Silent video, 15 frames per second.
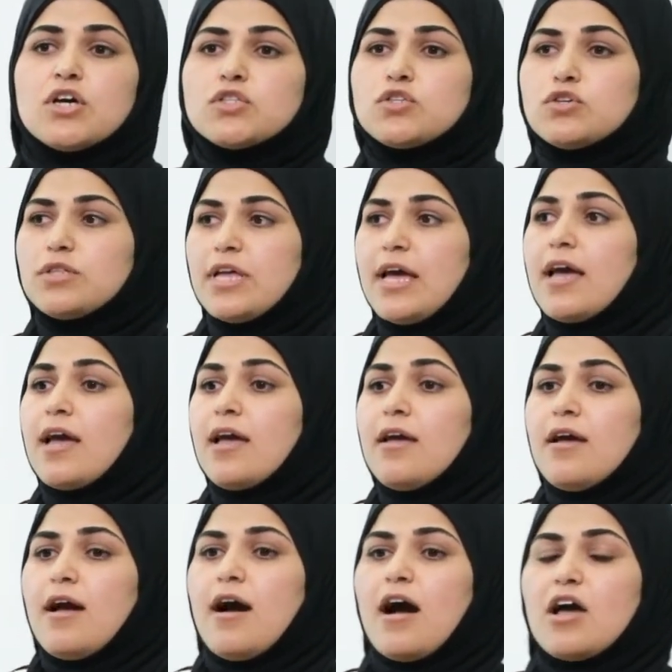Today,
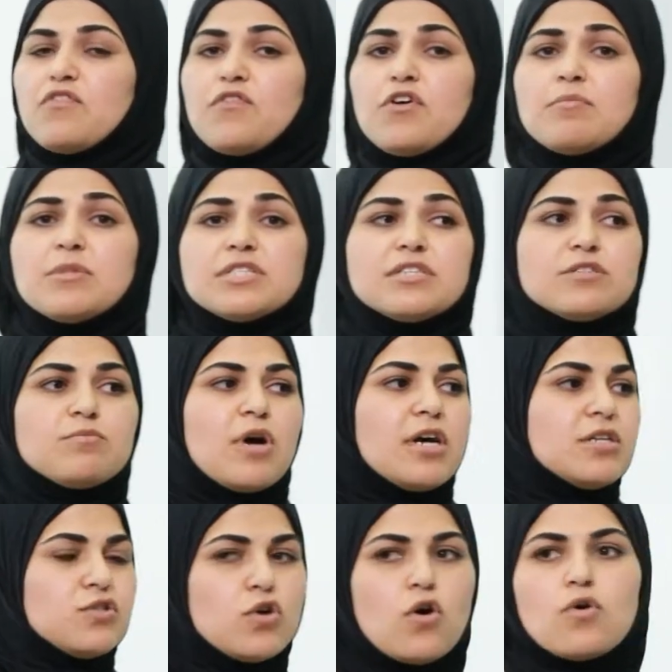I formatted my
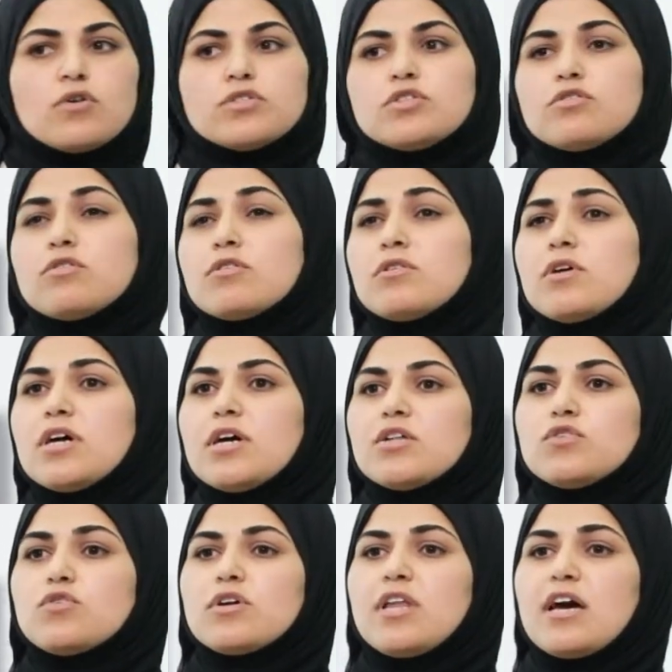talk to
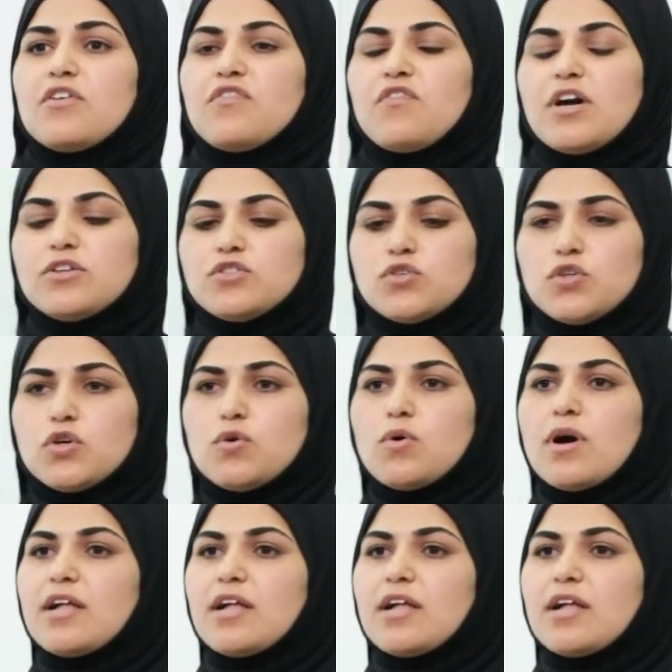clarify to you